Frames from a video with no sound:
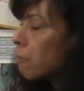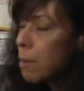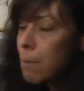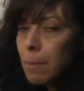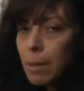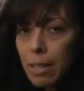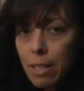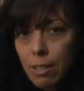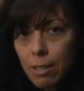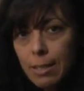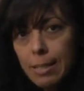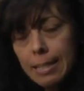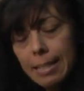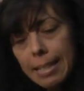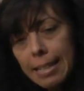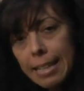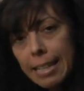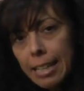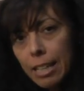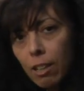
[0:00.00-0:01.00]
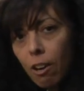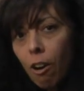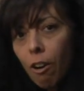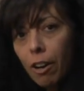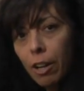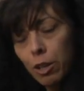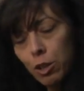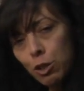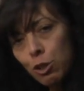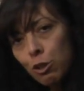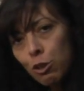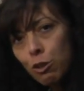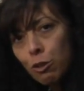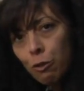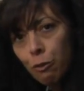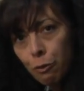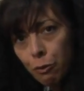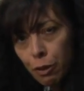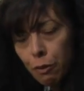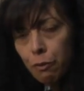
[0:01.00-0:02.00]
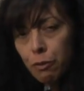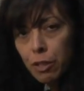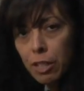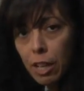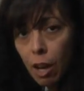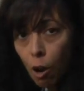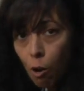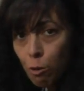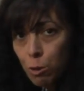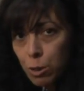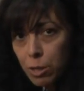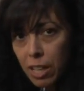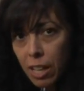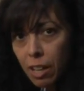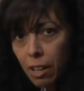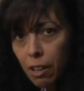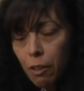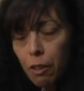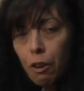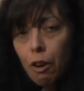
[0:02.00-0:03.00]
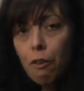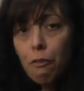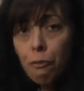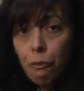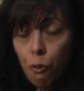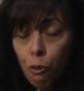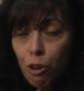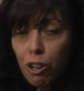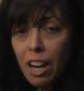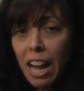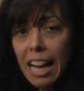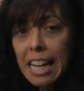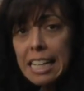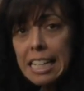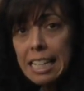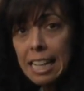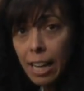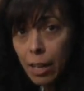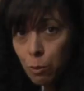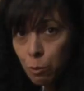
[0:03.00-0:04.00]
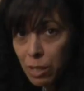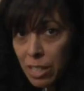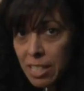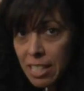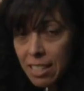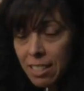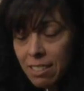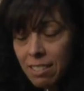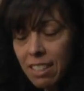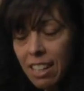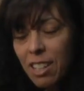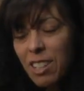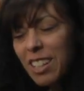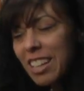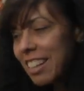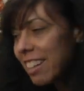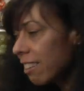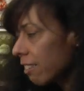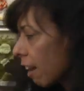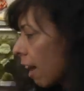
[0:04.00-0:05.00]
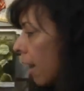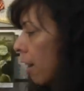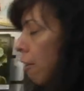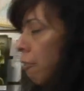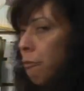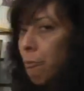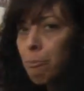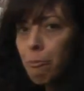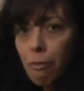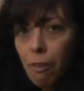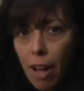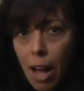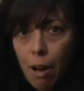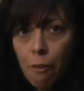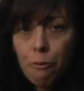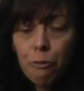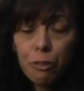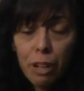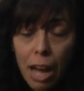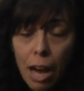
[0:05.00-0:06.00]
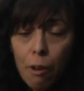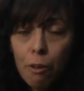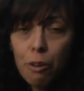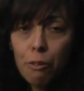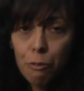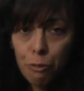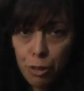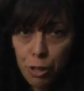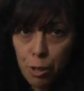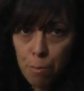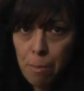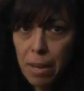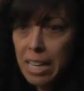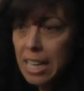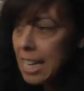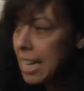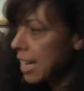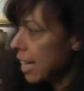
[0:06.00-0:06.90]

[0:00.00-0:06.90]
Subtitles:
them that you see here are a $2.50 wholesale. They're a $4.99 retail, and you get a lot of flower for your money